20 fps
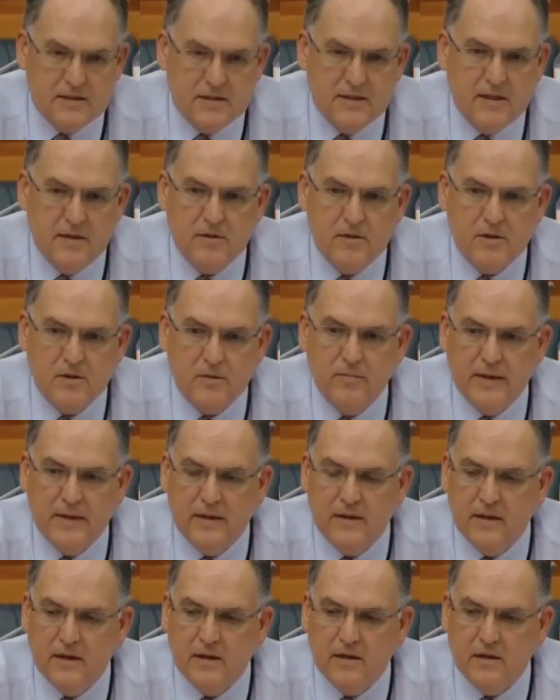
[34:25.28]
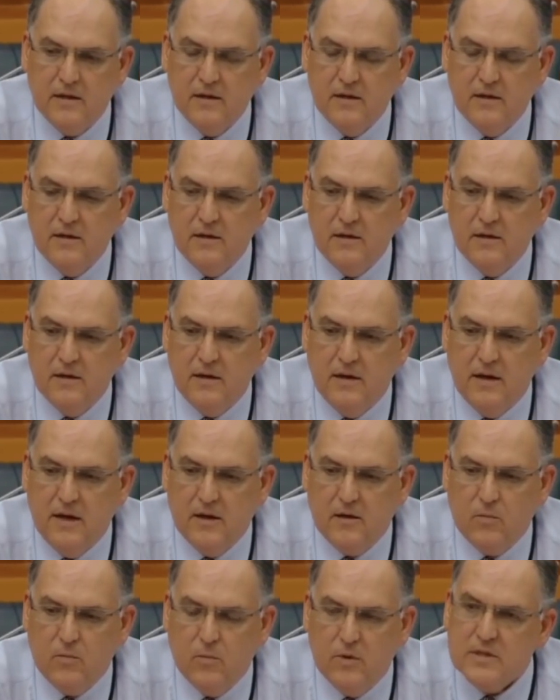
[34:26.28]
it seemed to be that,
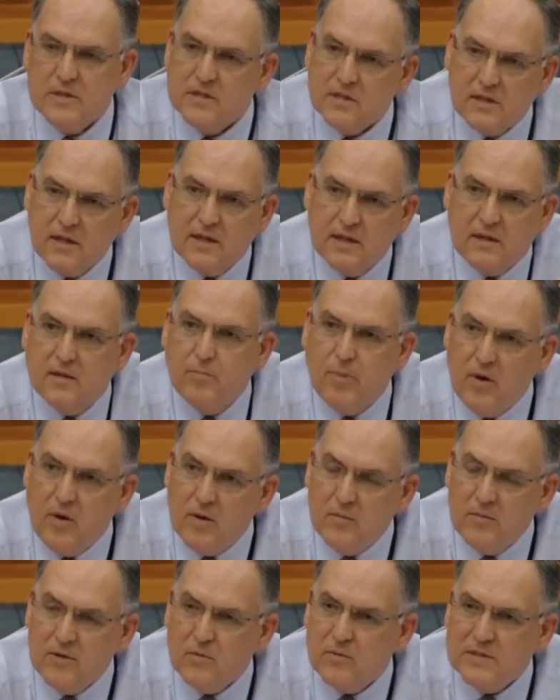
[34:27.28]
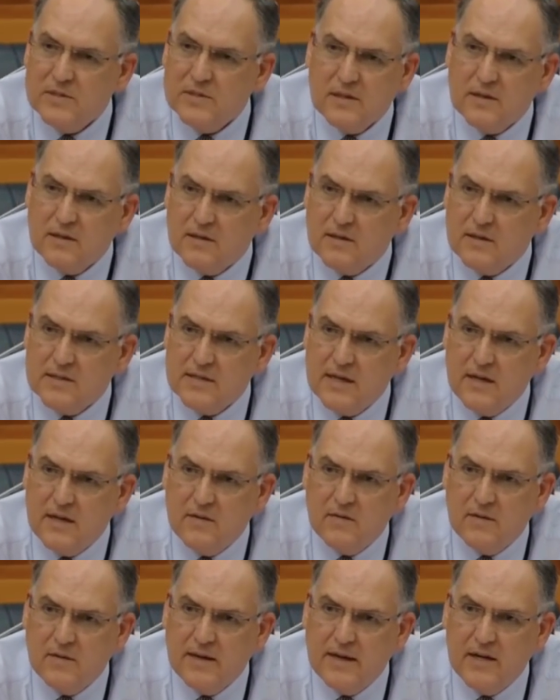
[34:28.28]
was it at Parliament, was it at the
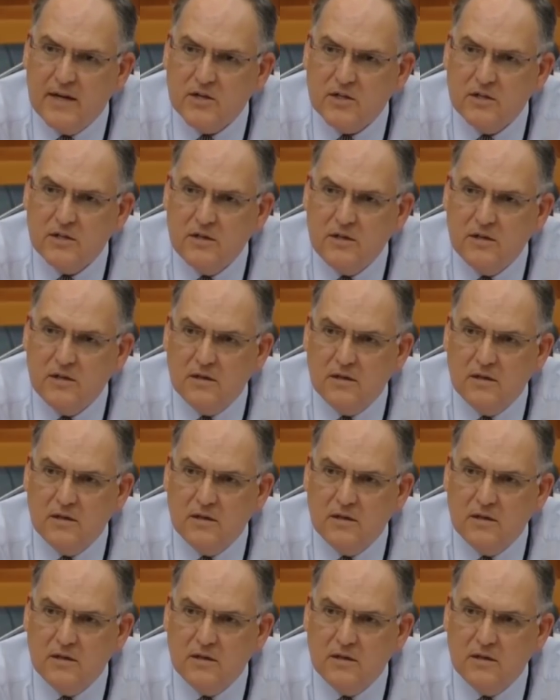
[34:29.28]
State of the Nation?